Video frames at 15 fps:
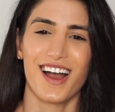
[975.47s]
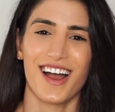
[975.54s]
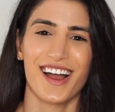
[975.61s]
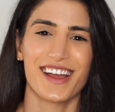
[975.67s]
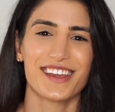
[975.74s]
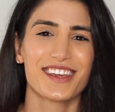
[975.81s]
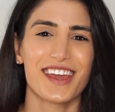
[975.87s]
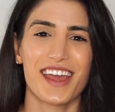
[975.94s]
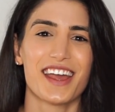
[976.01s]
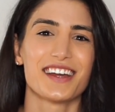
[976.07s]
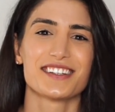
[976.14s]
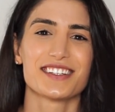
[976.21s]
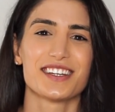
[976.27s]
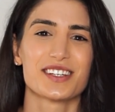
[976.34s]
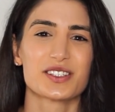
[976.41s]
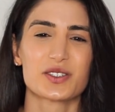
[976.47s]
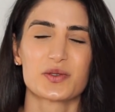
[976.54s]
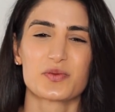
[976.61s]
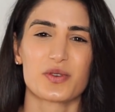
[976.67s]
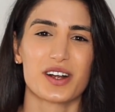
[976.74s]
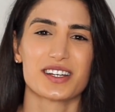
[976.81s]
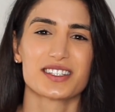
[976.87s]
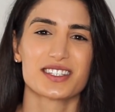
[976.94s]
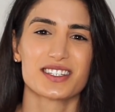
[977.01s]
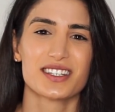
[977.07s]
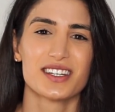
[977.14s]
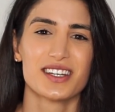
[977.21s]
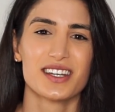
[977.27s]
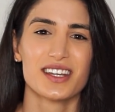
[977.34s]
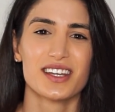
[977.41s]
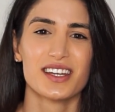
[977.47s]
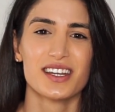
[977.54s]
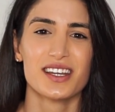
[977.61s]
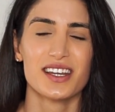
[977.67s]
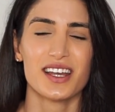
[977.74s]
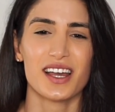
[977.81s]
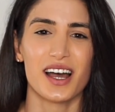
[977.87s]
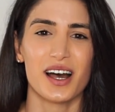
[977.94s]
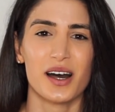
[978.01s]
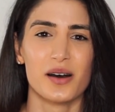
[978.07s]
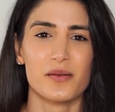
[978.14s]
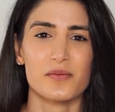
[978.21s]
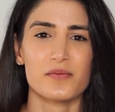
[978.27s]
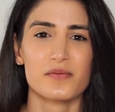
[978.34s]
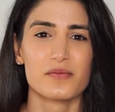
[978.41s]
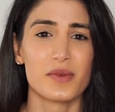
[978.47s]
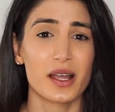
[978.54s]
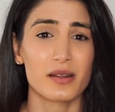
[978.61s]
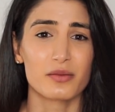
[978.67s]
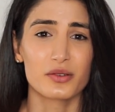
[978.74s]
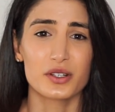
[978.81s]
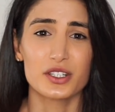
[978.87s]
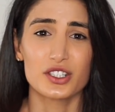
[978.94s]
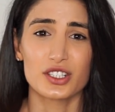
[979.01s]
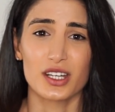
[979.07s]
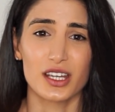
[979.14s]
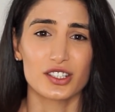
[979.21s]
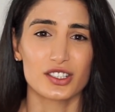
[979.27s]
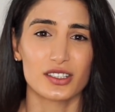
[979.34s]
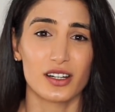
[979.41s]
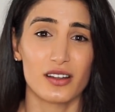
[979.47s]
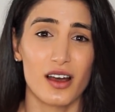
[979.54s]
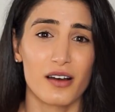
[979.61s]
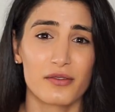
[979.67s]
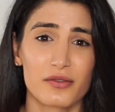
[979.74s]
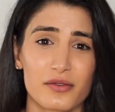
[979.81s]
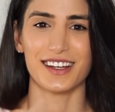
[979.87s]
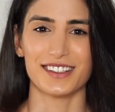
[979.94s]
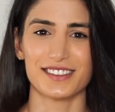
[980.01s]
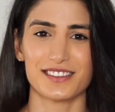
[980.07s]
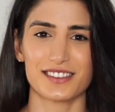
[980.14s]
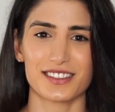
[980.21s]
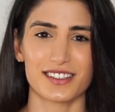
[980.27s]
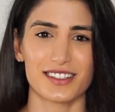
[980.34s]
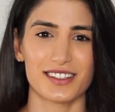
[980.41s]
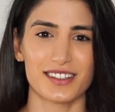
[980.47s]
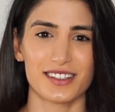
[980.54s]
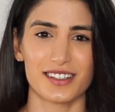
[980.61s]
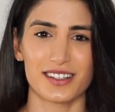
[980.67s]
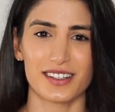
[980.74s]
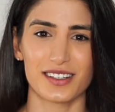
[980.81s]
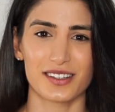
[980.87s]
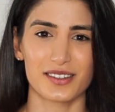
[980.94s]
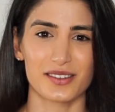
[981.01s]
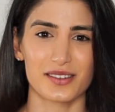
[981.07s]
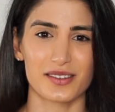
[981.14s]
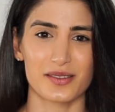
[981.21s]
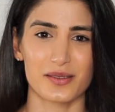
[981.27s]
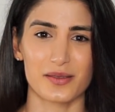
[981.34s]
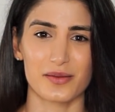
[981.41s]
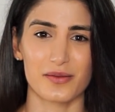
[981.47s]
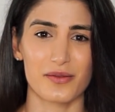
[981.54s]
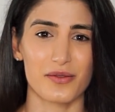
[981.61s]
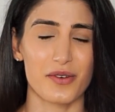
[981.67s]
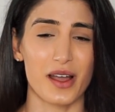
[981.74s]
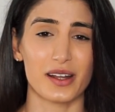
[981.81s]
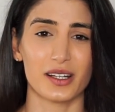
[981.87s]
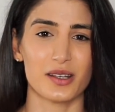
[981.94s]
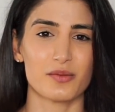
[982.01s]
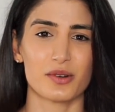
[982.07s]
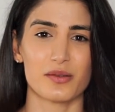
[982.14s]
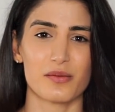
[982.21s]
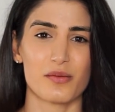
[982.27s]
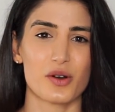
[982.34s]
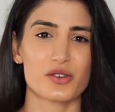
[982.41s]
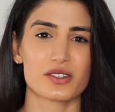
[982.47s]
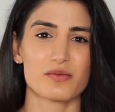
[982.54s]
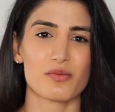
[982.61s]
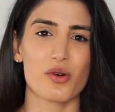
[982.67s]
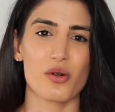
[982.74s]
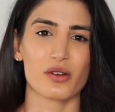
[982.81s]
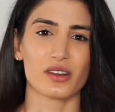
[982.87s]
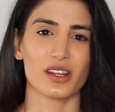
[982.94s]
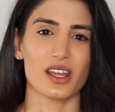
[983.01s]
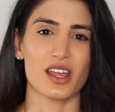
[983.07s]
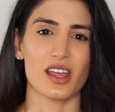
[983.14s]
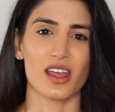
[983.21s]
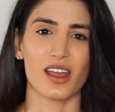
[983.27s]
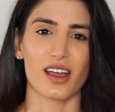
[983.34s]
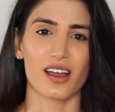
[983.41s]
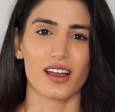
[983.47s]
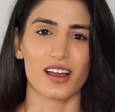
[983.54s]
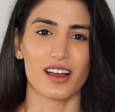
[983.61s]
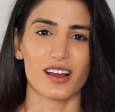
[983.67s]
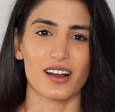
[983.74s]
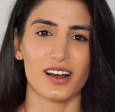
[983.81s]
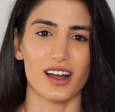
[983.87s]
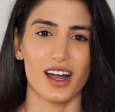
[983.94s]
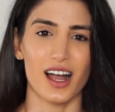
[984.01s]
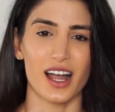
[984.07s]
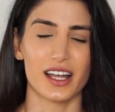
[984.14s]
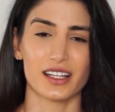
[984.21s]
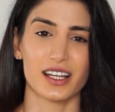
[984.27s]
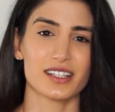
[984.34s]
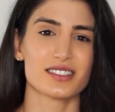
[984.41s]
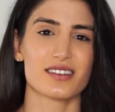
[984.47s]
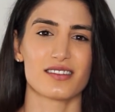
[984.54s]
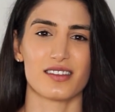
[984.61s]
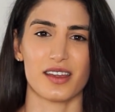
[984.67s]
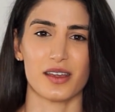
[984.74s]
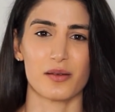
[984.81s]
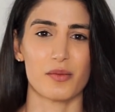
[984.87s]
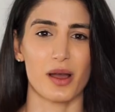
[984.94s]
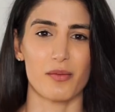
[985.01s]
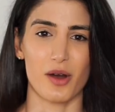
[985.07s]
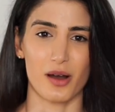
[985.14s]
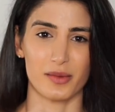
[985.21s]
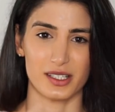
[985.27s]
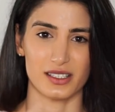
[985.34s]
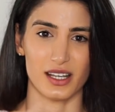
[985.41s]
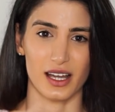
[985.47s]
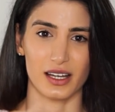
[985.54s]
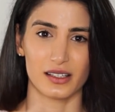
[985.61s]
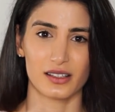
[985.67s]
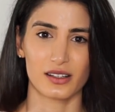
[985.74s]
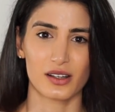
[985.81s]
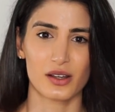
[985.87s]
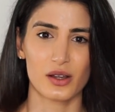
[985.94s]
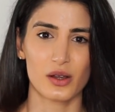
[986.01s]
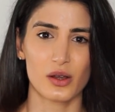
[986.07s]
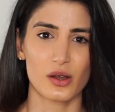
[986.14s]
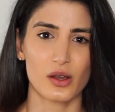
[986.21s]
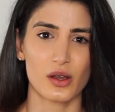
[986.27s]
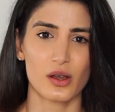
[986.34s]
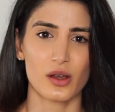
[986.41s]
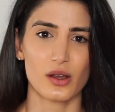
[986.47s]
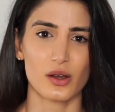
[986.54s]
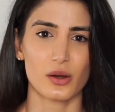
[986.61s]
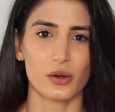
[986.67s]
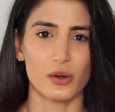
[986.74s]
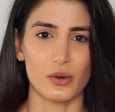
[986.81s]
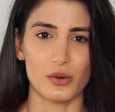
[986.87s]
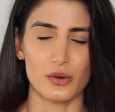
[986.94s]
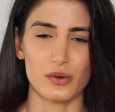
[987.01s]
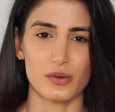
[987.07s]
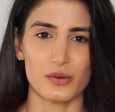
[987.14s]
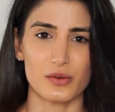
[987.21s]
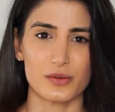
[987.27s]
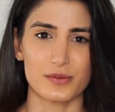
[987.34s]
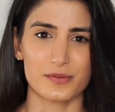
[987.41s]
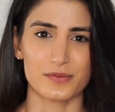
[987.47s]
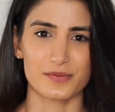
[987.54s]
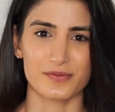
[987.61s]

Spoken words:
I can't express my appreciation enough. And finally, but most importantly, I'd like to thank my mom and dad, who